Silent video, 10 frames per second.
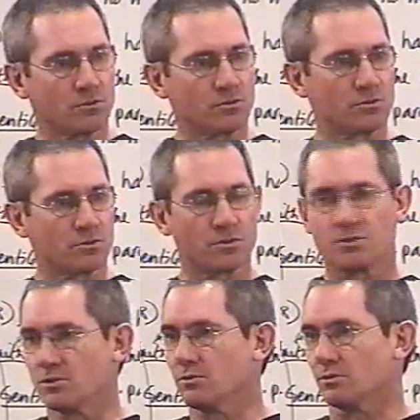to the
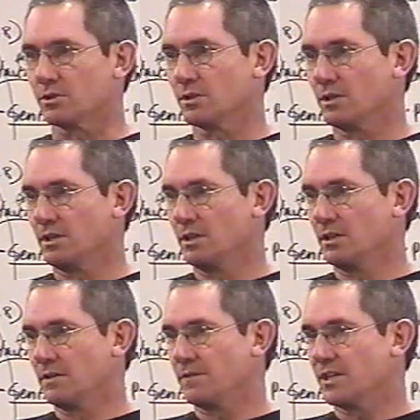Jews,
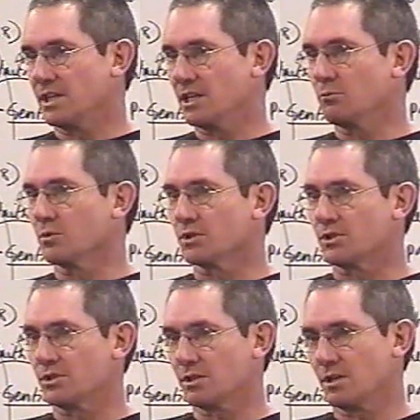it was
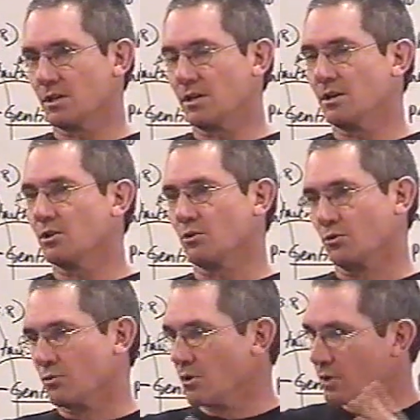
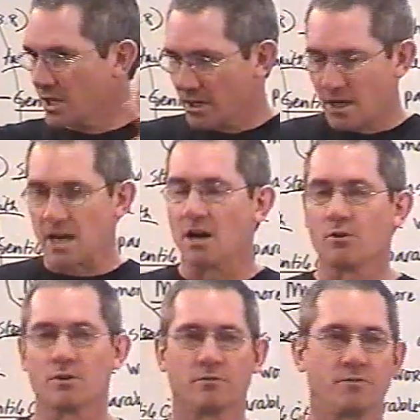growing out
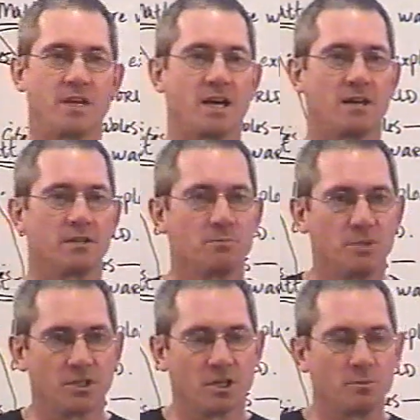of that and
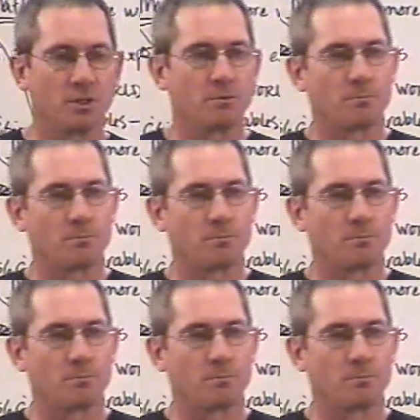becoming